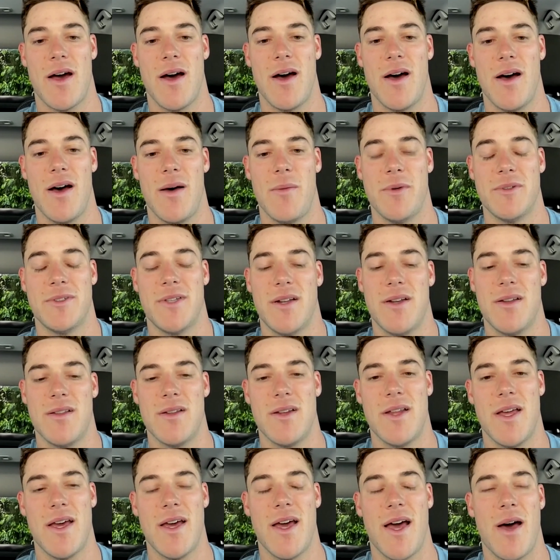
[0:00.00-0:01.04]
But at the end of
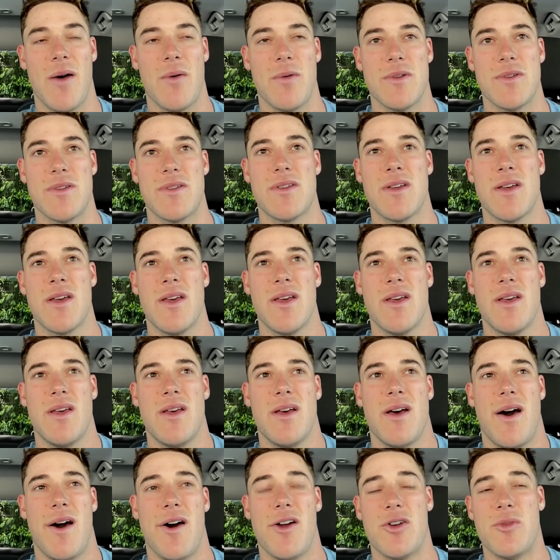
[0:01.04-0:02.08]
the day, I was
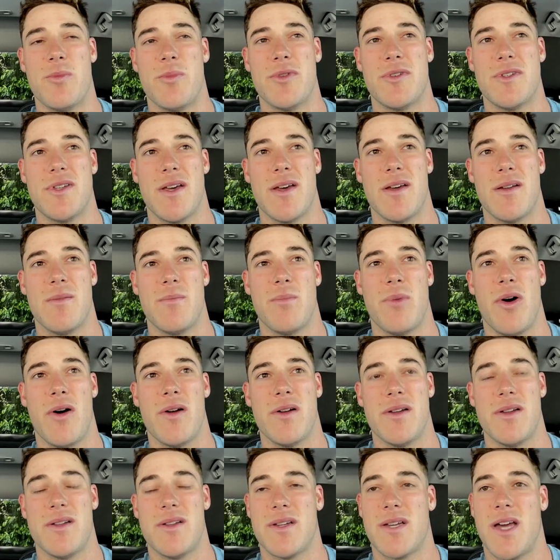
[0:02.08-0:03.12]
100%
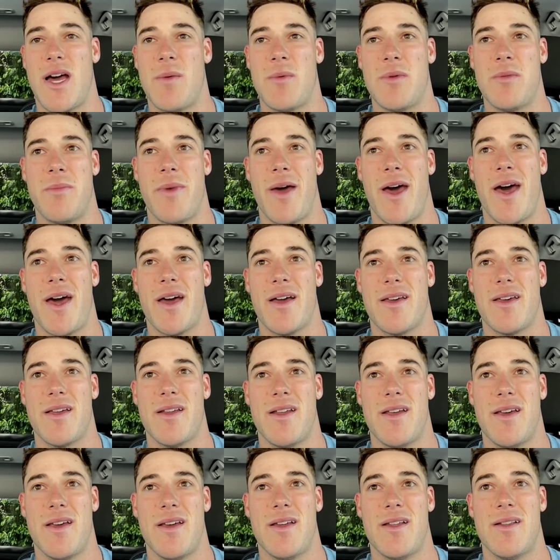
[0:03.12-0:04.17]
bought into coming back,
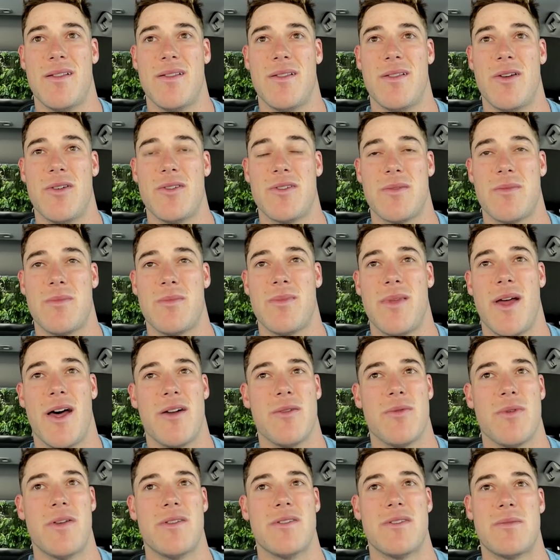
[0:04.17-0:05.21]
and there's a lot
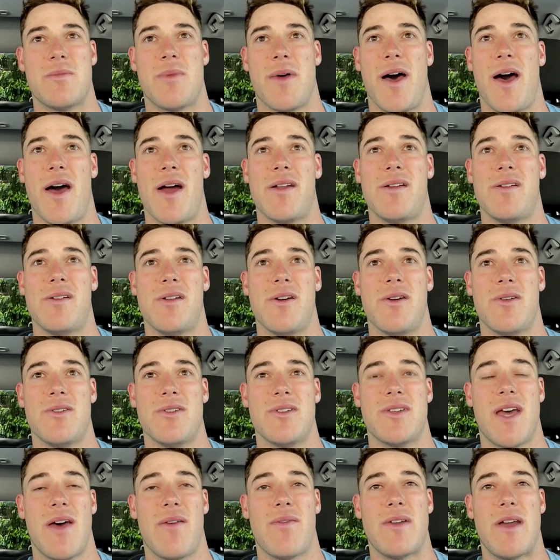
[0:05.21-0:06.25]
of reasons behind it.
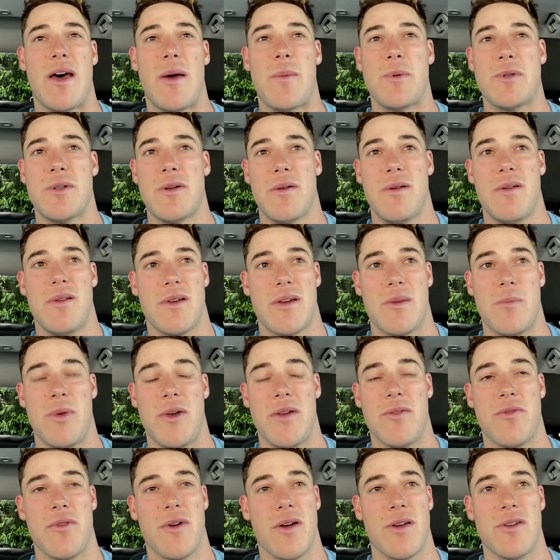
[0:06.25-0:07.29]
Just having the opportunity to
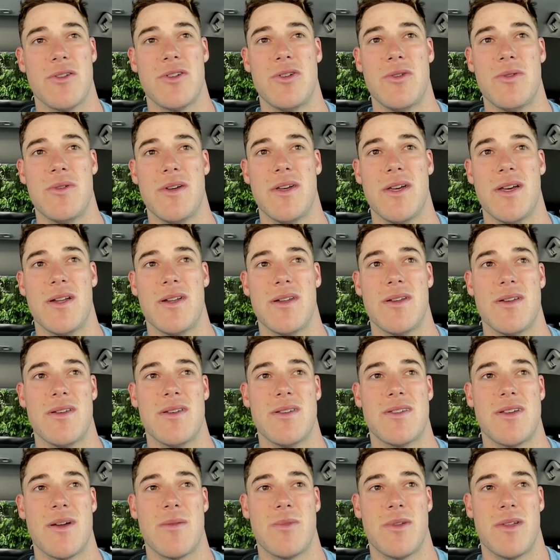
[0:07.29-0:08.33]
compete for LSU again
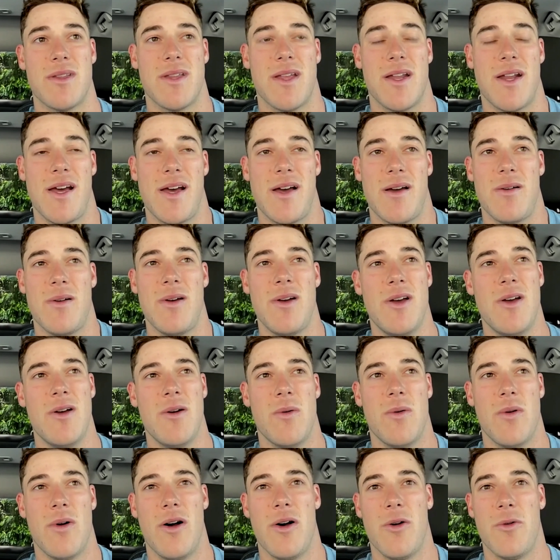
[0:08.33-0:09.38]
is something that I
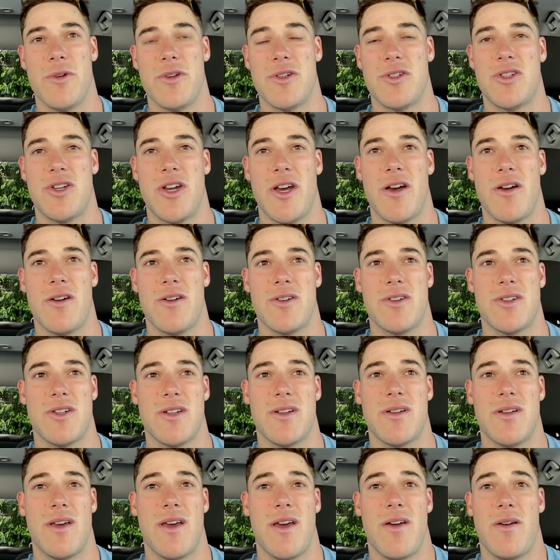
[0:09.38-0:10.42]
will always cherish,
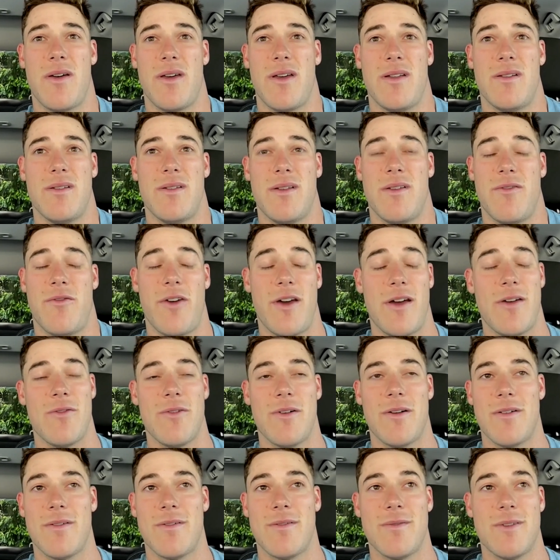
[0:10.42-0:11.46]
and if I
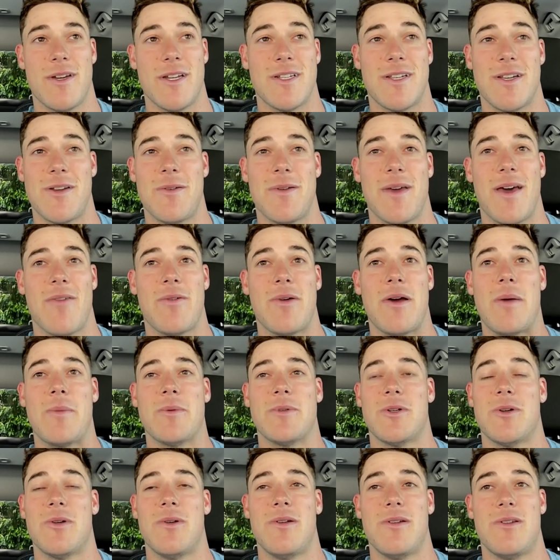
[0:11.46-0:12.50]
ever continue to have the
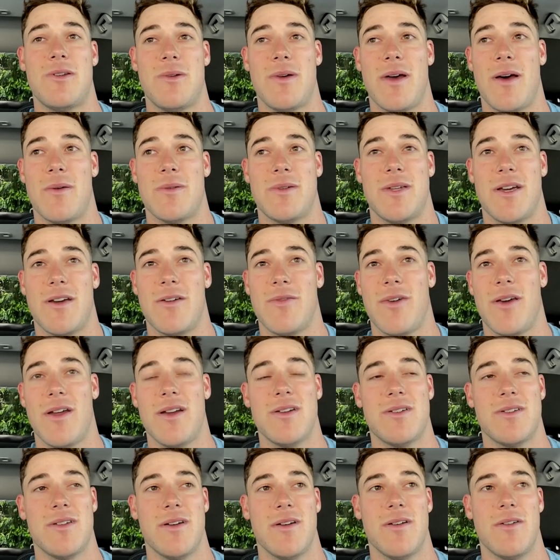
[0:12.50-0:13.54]
opportunity to, I would take
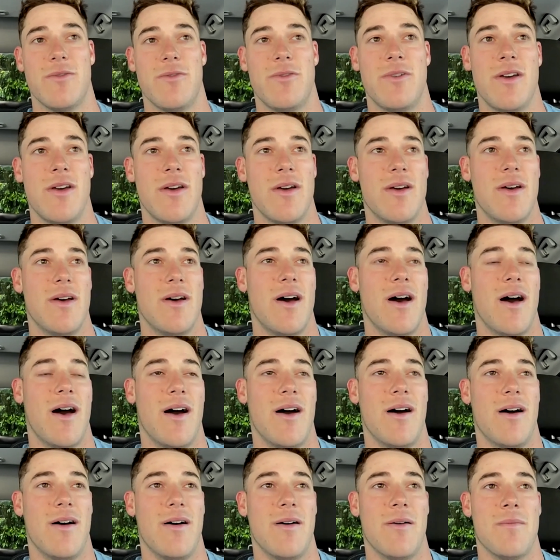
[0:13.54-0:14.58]
advantage of.
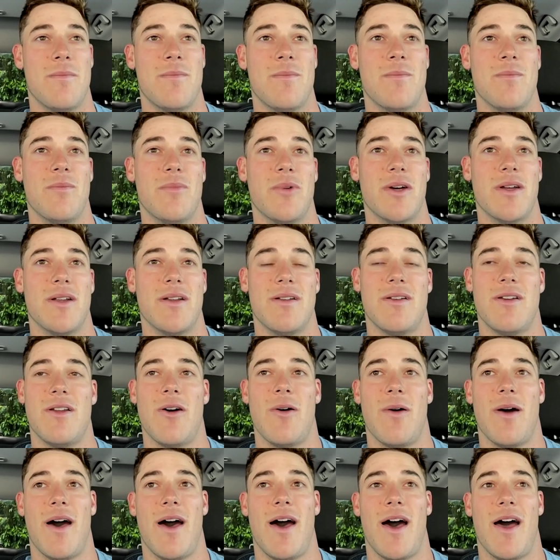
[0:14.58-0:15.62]
But
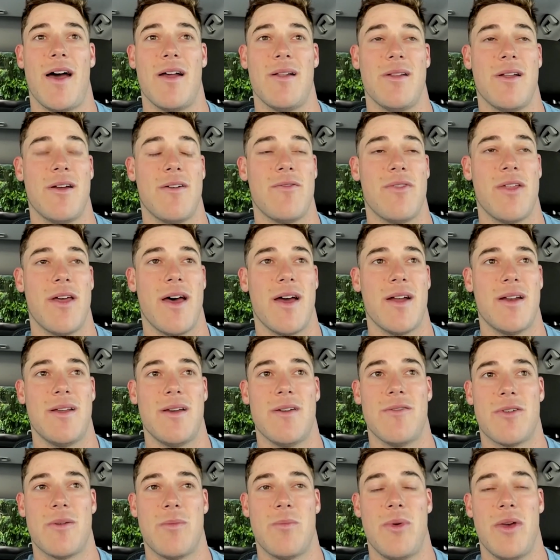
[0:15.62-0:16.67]
no, I love the
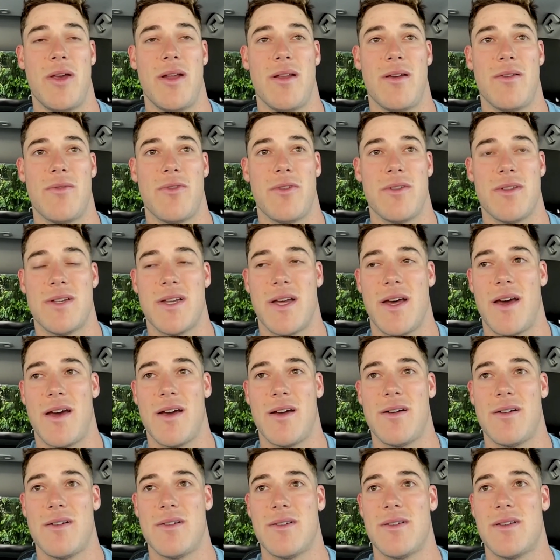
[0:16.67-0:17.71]
idea of competing for the
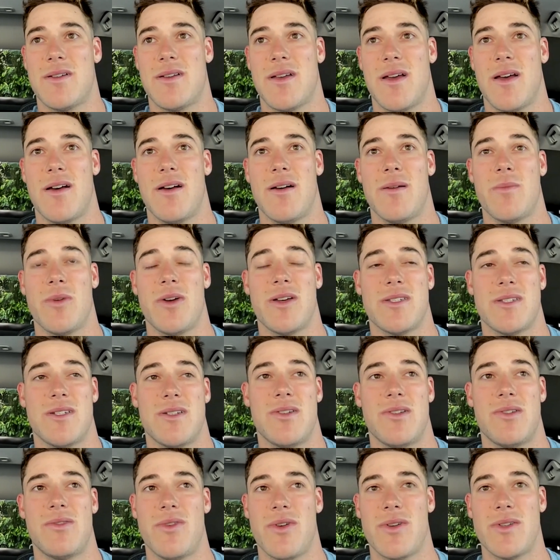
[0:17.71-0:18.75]
Tigers because it
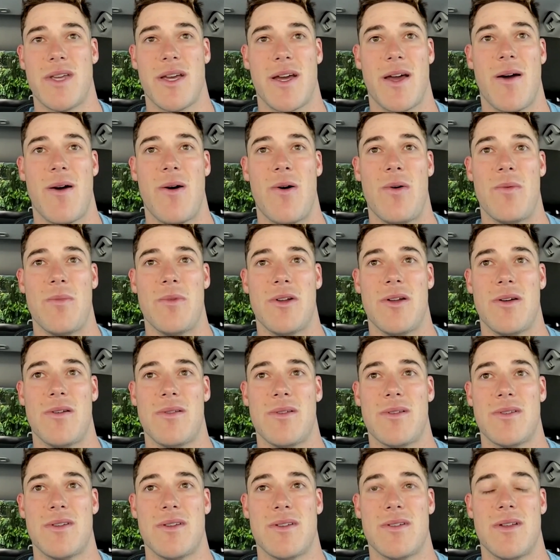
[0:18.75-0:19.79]
just feels like home.
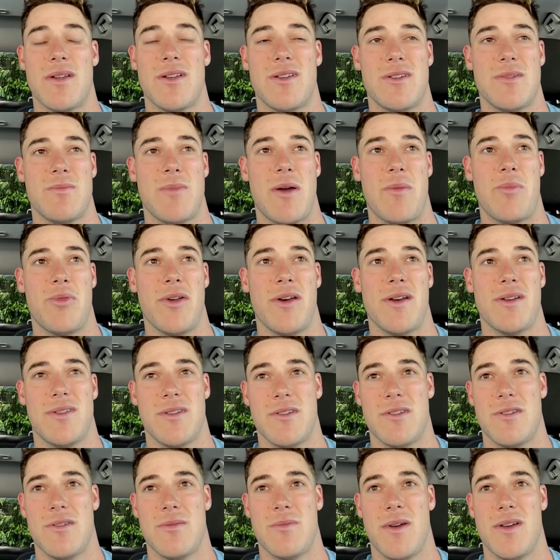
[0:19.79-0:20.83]
This is my place.
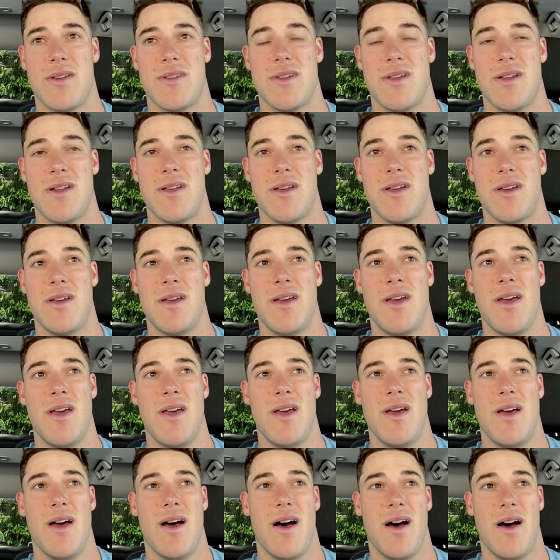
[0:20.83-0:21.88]
This is my city.
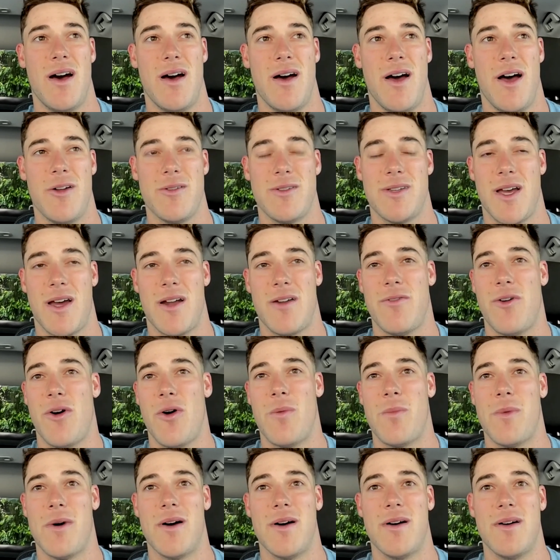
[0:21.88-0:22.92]
Outside of
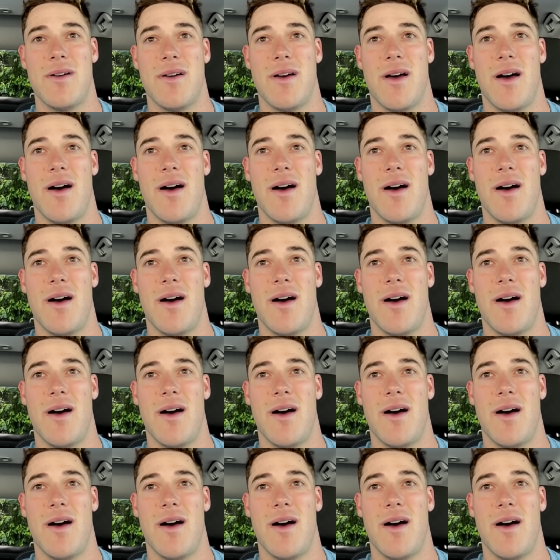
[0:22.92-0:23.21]
Houma.